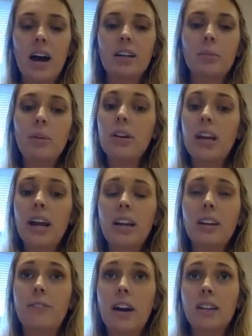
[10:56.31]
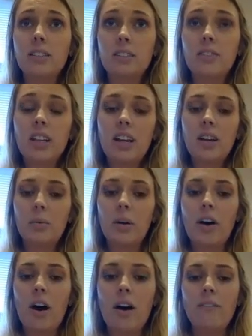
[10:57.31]
Communicating effectively
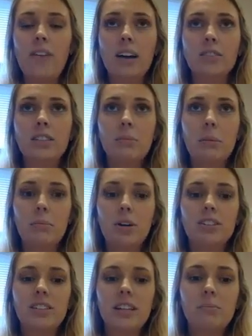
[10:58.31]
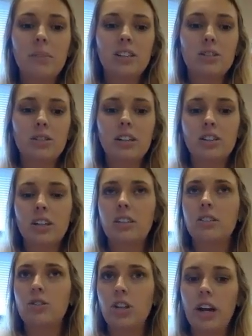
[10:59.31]
with all faculty members, administration,